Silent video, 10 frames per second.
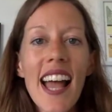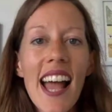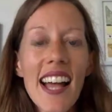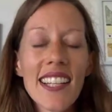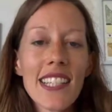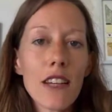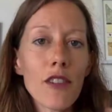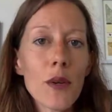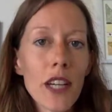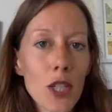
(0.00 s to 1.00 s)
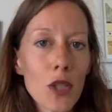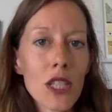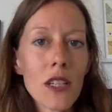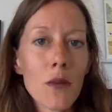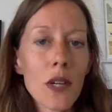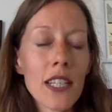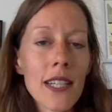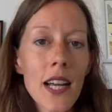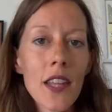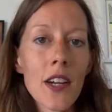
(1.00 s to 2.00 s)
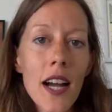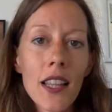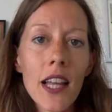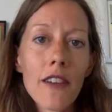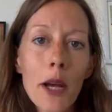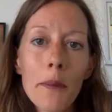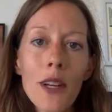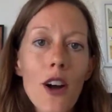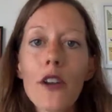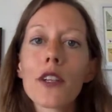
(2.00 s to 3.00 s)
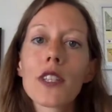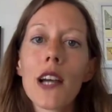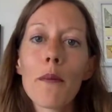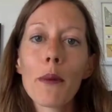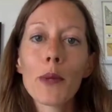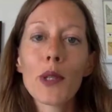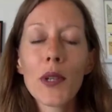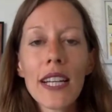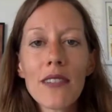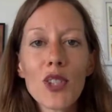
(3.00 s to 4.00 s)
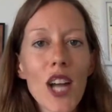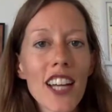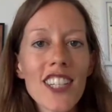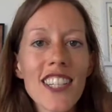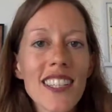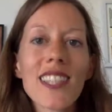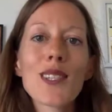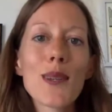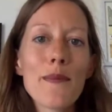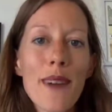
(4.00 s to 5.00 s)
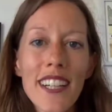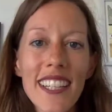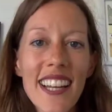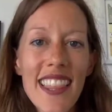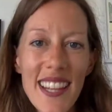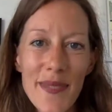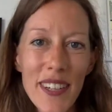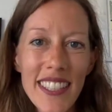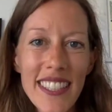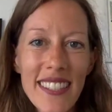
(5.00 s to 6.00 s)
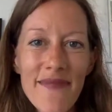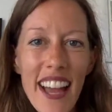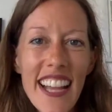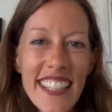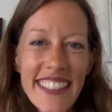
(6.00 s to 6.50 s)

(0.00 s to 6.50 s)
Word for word: And if you are interested in working together, I love helping authors come up with creative strategies to market their books. Bye.